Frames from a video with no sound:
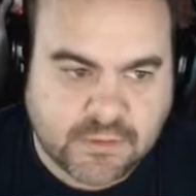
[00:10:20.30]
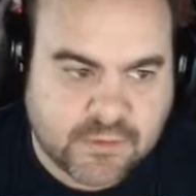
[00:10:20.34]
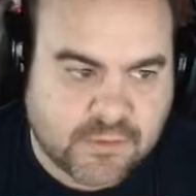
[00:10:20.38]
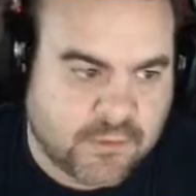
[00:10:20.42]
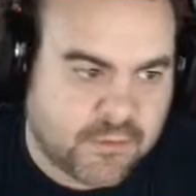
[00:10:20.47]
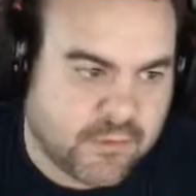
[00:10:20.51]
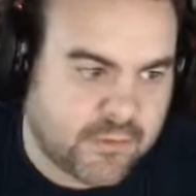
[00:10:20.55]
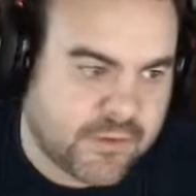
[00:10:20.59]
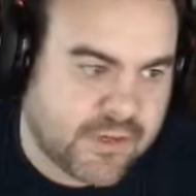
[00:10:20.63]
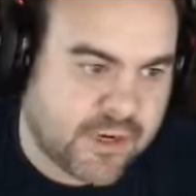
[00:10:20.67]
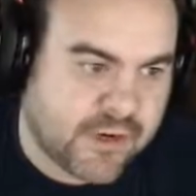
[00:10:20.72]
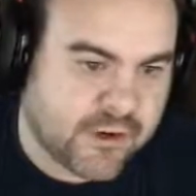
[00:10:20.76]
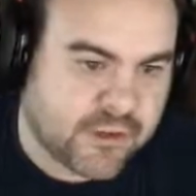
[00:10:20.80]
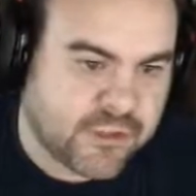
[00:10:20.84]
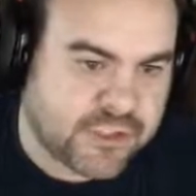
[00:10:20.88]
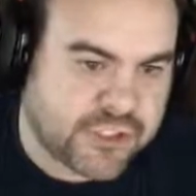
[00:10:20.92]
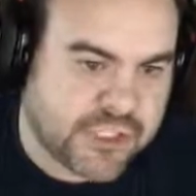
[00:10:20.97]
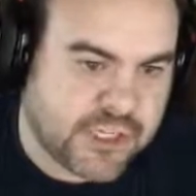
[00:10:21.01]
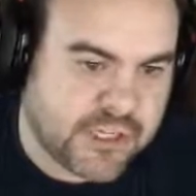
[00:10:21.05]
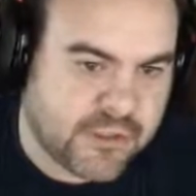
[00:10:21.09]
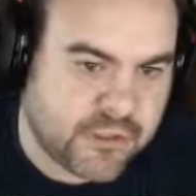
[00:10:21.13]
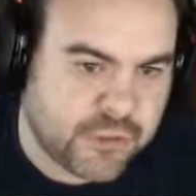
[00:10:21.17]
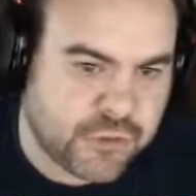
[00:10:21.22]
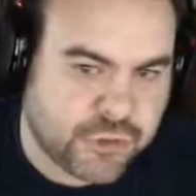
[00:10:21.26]
Terence
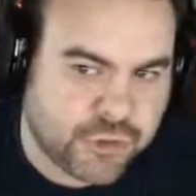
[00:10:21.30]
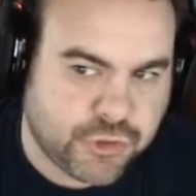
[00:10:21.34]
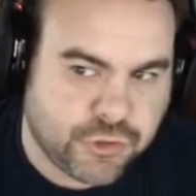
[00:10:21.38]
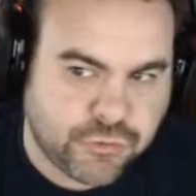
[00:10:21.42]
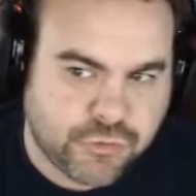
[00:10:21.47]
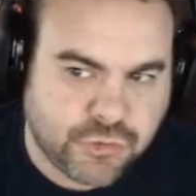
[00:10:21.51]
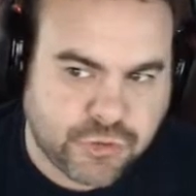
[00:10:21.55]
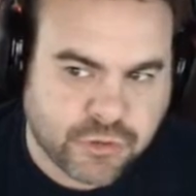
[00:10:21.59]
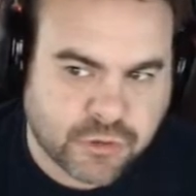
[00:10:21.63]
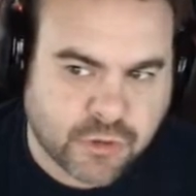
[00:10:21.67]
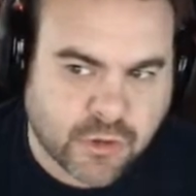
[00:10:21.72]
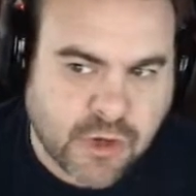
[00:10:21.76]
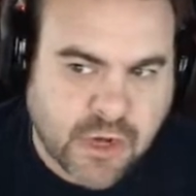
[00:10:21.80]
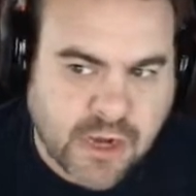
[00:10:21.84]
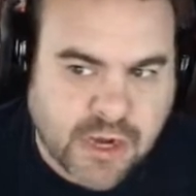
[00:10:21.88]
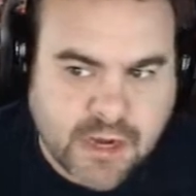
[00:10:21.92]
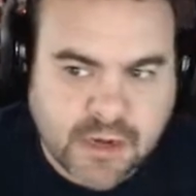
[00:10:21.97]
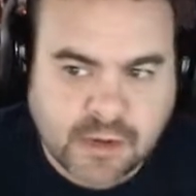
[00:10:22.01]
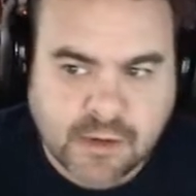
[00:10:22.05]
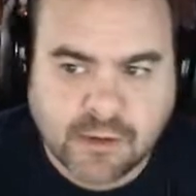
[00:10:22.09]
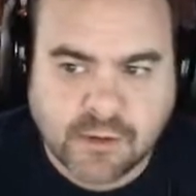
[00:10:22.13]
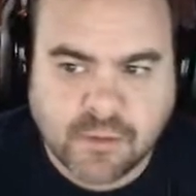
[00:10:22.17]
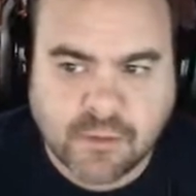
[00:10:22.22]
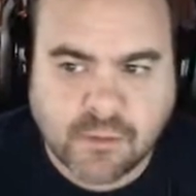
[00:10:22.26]
Shannon Jr.
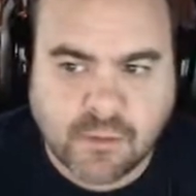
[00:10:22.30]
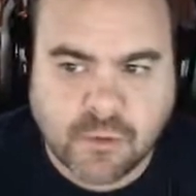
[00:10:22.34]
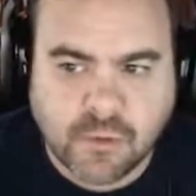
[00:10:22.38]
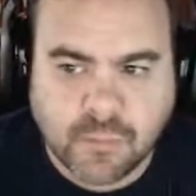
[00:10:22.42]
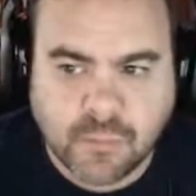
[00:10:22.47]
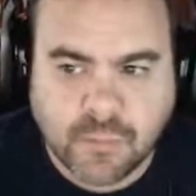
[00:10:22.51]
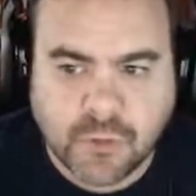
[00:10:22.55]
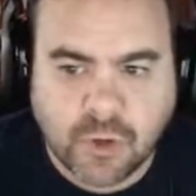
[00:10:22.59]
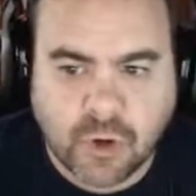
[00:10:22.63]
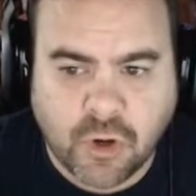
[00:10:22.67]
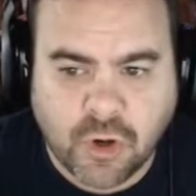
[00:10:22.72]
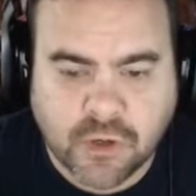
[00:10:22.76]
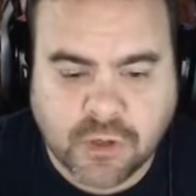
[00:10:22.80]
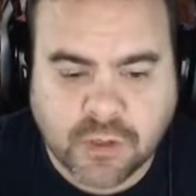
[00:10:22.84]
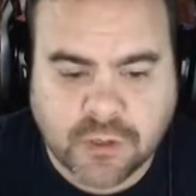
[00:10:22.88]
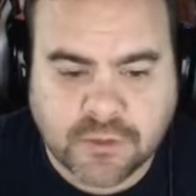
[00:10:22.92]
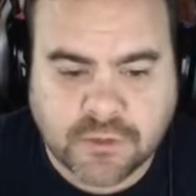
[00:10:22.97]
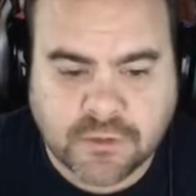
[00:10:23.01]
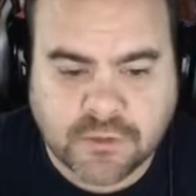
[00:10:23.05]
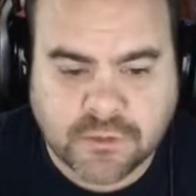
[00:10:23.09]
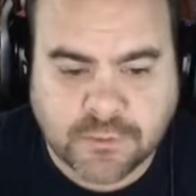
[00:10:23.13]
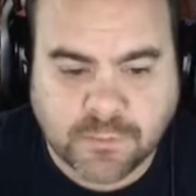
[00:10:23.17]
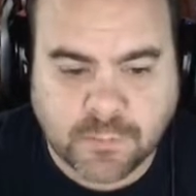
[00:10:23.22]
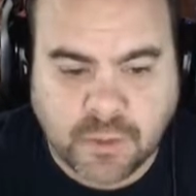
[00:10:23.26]
and Coleman
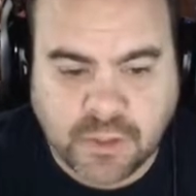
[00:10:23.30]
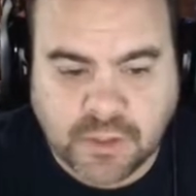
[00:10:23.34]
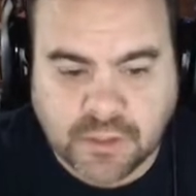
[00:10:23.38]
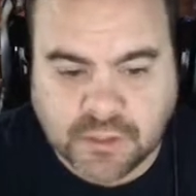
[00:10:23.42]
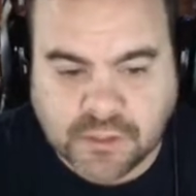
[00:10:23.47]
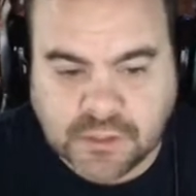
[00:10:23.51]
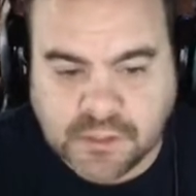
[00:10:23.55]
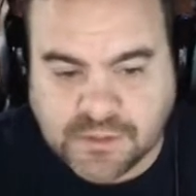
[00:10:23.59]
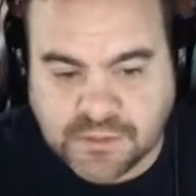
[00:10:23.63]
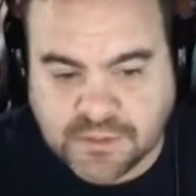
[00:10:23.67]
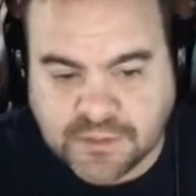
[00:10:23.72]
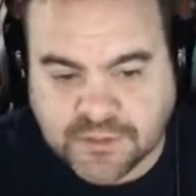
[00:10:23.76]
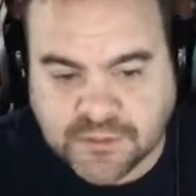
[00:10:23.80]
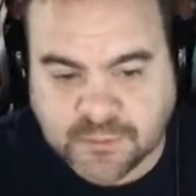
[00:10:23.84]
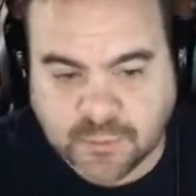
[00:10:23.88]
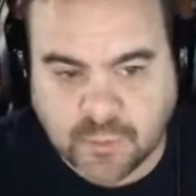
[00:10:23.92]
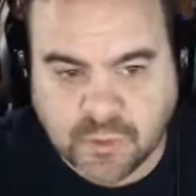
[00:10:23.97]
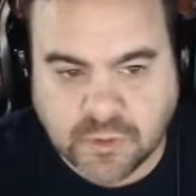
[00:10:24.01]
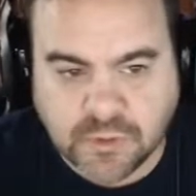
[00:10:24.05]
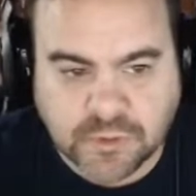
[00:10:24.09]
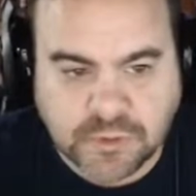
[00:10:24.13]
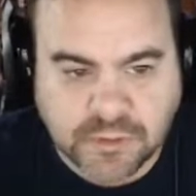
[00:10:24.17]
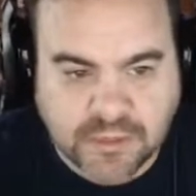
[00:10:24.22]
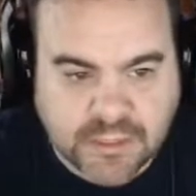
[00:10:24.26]
Hawkins, but in this
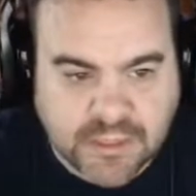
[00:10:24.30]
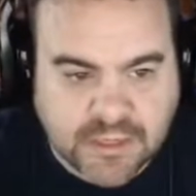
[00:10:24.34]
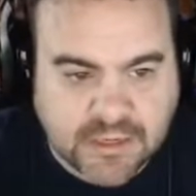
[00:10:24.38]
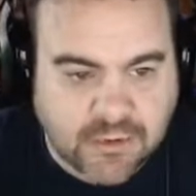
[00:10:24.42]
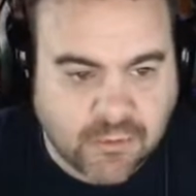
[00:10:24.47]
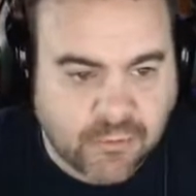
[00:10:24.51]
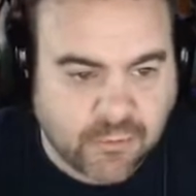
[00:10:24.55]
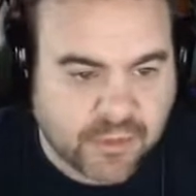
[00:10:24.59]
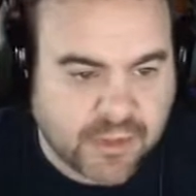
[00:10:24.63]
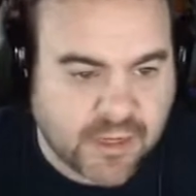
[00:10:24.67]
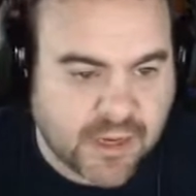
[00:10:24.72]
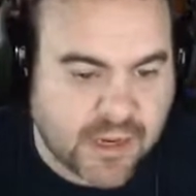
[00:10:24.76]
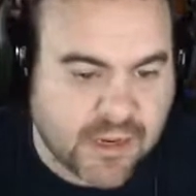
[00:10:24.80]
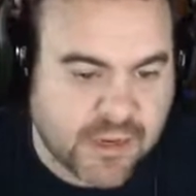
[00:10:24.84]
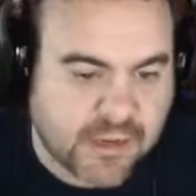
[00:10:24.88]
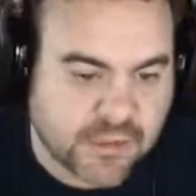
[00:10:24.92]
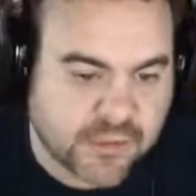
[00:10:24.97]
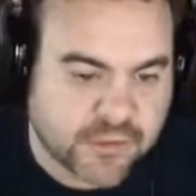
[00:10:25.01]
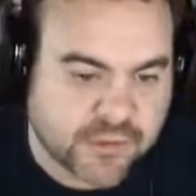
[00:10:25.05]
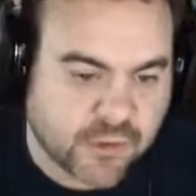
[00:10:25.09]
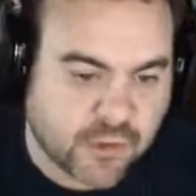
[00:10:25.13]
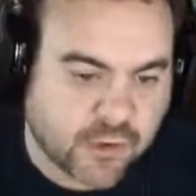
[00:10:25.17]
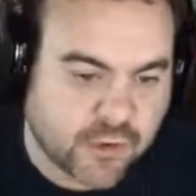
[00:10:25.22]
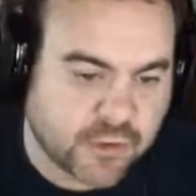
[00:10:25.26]
one, he only
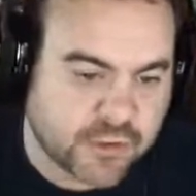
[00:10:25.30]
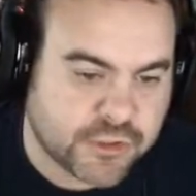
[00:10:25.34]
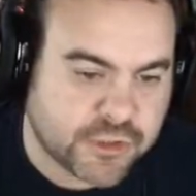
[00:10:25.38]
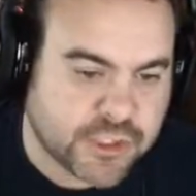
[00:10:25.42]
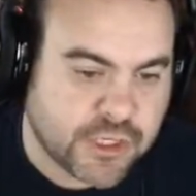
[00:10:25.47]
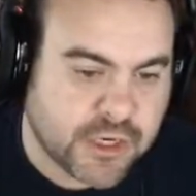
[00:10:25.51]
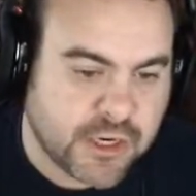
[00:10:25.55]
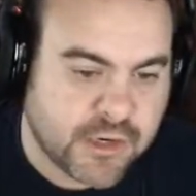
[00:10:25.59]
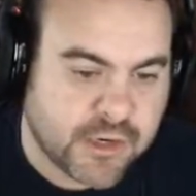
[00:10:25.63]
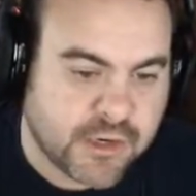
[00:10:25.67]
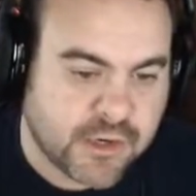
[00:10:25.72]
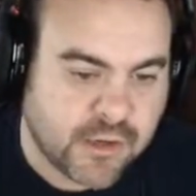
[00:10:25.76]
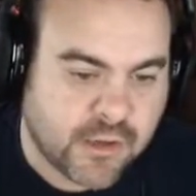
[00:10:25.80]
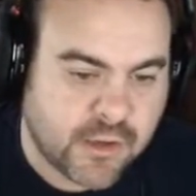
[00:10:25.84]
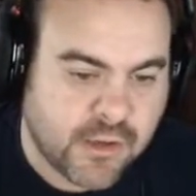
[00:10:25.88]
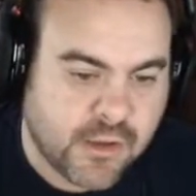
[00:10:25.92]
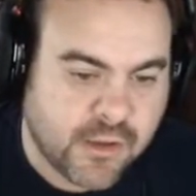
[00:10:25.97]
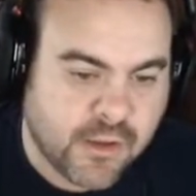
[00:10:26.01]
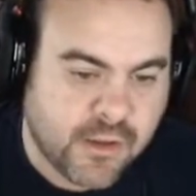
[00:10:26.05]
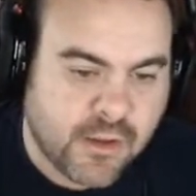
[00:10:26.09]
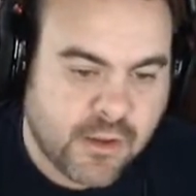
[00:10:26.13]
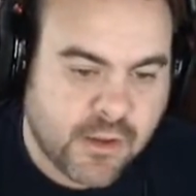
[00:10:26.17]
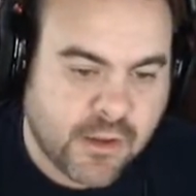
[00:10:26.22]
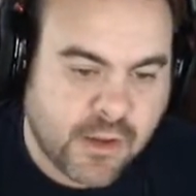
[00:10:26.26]
has RJ.
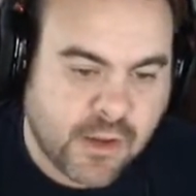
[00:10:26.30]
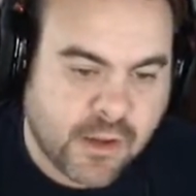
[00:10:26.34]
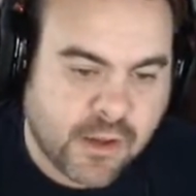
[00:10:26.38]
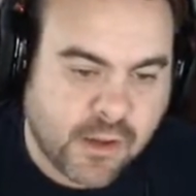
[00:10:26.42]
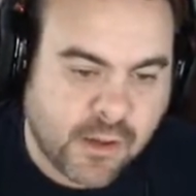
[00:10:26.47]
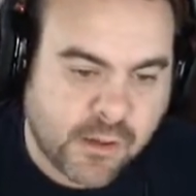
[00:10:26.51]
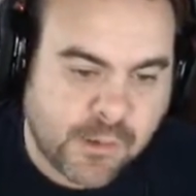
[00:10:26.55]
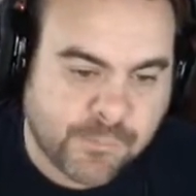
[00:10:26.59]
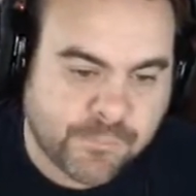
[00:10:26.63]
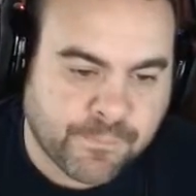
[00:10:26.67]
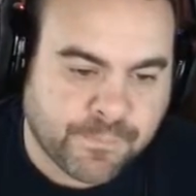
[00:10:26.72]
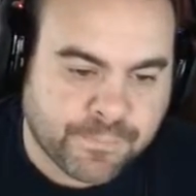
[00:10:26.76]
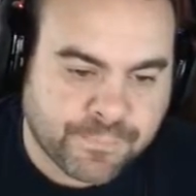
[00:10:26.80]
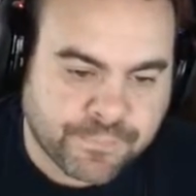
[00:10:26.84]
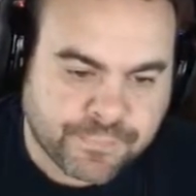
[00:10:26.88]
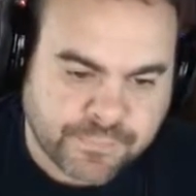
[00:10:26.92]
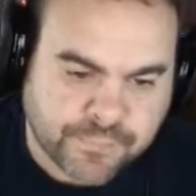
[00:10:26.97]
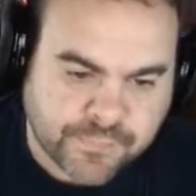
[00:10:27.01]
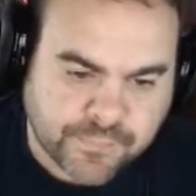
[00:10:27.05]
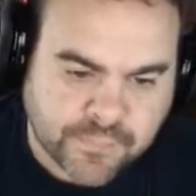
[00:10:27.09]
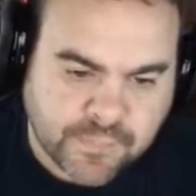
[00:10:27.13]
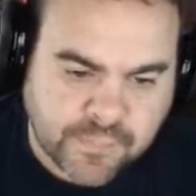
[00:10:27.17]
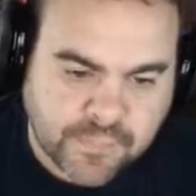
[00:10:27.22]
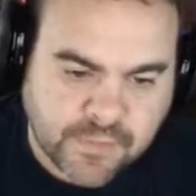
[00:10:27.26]
And
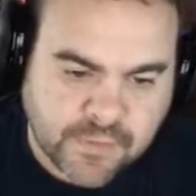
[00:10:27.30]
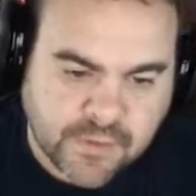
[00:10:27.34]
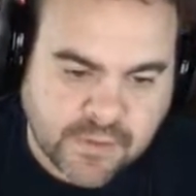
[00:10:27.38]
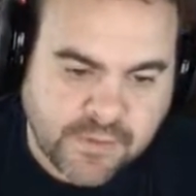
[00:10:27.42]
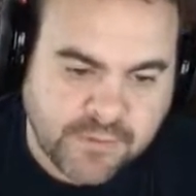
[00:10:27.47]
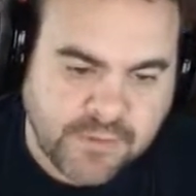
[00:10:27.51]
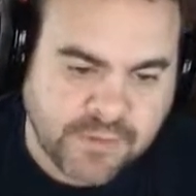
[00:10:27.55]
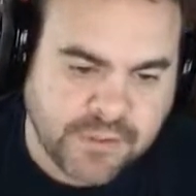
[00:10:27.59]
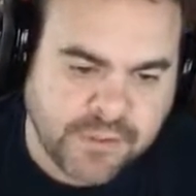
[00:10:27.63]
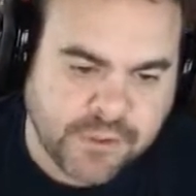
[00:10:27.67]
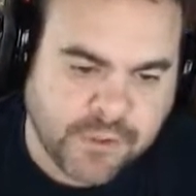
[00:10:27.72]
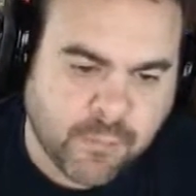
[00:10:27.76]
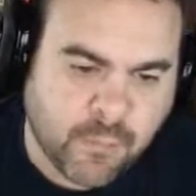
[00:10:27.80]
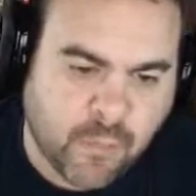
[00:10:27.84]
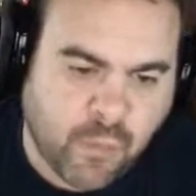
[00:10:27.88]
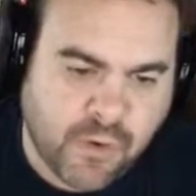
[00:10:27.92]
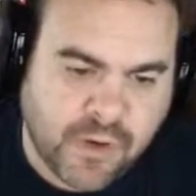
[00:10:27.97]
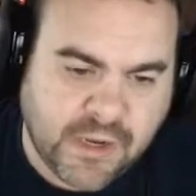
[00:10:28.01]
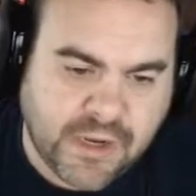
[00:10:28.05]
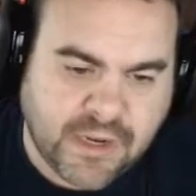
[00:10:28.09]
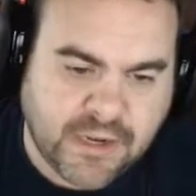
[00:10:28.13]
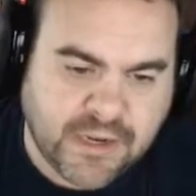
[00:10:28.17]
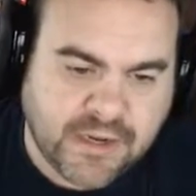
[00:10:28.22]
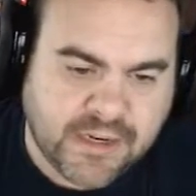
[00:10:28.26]
then your boy
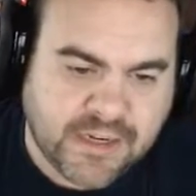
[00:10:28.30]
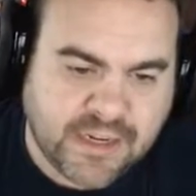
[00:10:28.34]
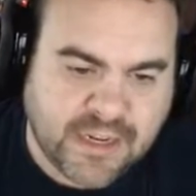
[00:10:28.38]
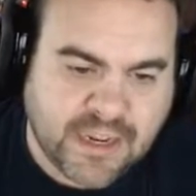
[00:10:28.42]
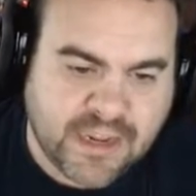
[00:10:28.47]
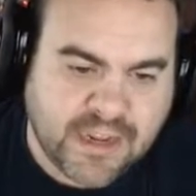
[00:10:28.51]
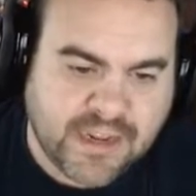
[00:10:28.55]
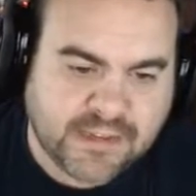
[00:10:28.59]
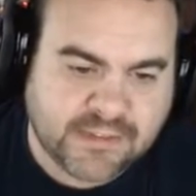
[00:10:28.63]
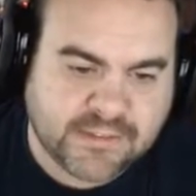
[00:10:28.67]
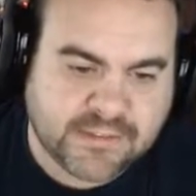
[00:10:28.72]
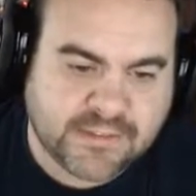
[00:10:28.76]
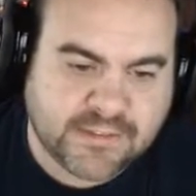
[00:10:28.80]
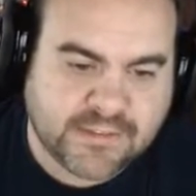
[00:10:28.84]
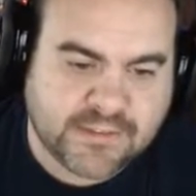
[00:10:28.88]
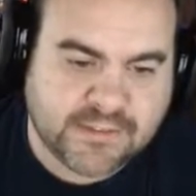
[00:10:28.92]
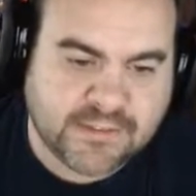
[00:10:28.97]
Andy Katz,